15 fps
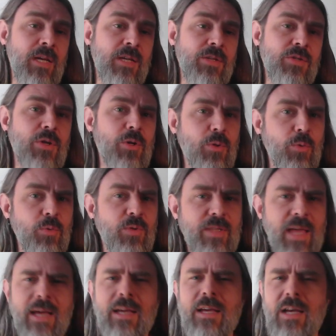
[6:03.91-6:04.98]
So
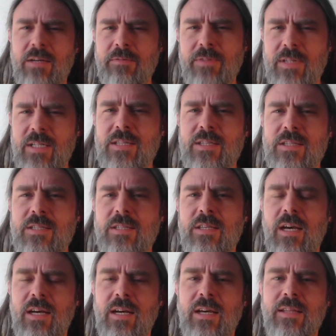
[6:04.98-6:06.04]
that confidence
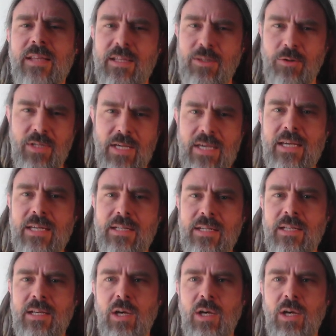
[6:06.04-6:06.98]
that you get